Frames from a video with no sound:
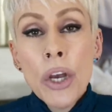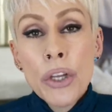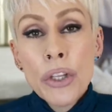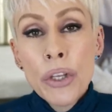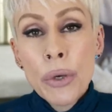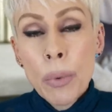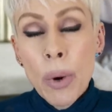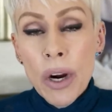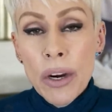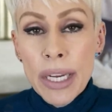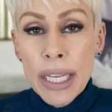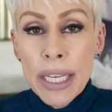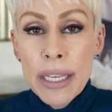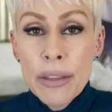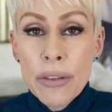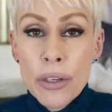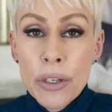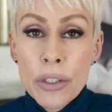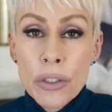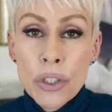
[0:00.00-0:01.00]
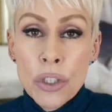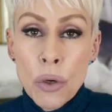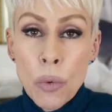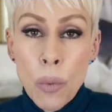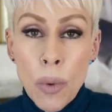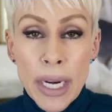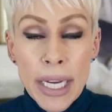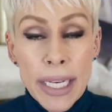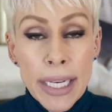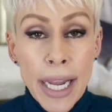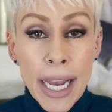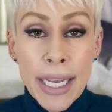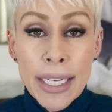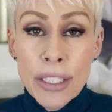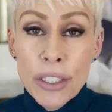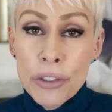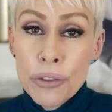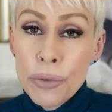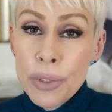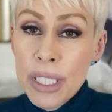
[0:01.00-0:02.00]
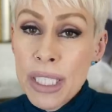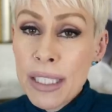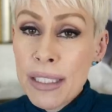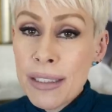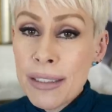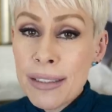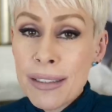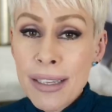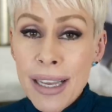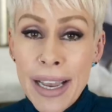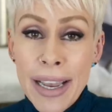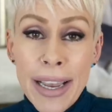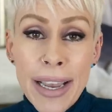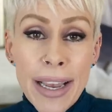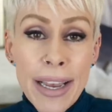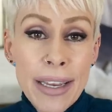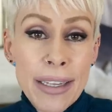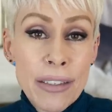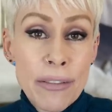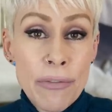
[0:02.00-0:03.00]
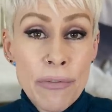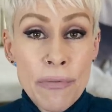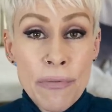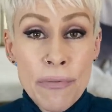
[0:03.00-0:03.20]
you are either 29 degrees and